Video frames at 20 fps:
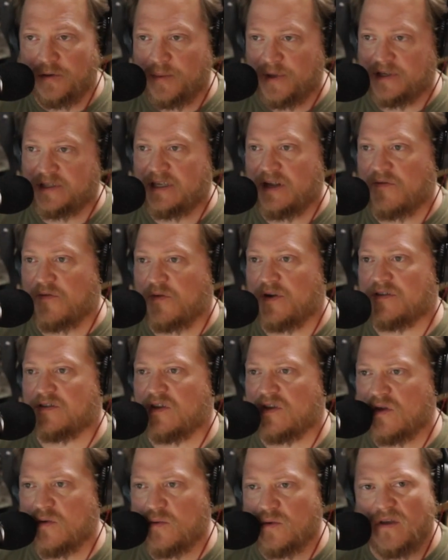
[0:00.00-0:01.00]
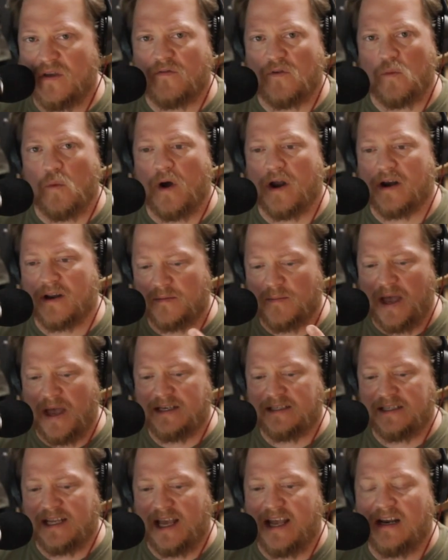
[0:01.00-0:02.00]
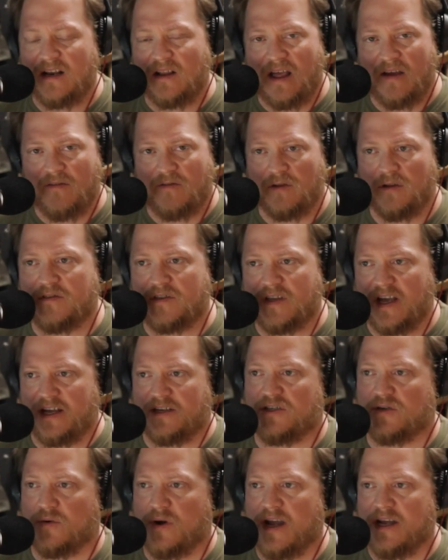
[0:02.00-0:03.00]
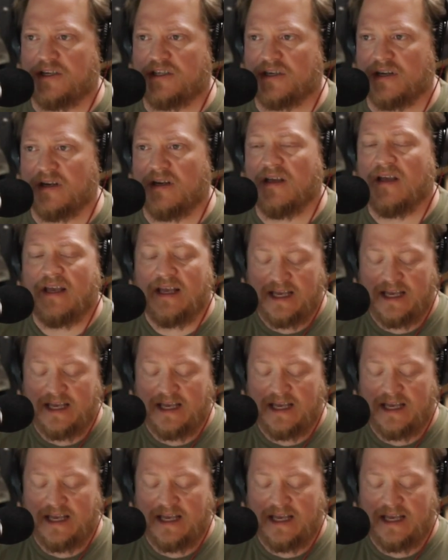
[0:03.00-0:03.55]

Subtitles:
bit different. So if you want to maintain a level of saturation,